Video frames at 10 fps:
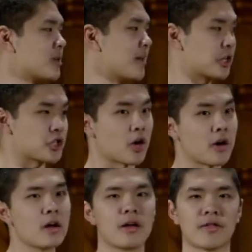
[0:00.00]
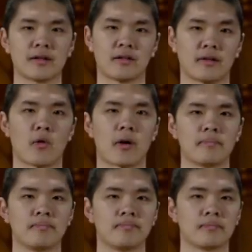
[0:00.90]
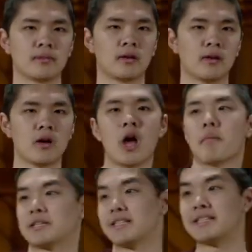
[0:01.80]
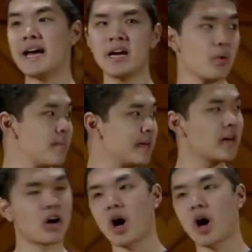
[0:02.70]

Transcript: to make sure that it's secure? But today, we begin our